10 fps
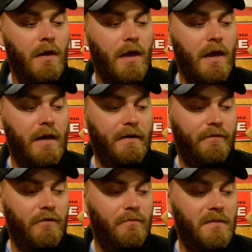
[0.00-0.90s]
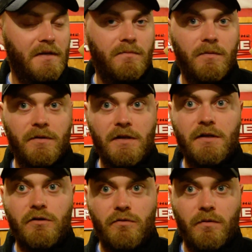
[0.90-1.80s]
And if you've messed with these
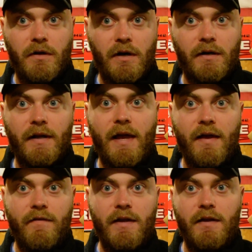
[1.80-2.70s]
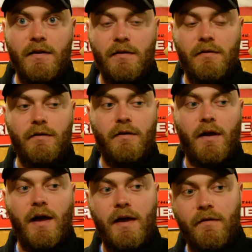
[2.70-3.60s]
extraordinarily heavy,
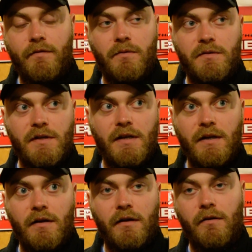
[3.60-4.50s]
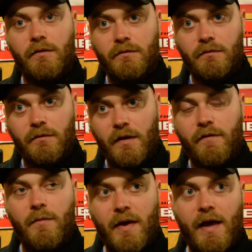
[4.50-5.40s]
high FOC, I call it
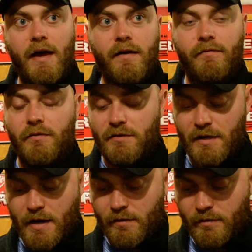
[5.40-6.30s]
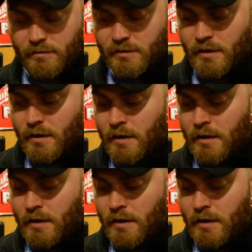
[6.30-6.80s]
heavy but high FOC arrows,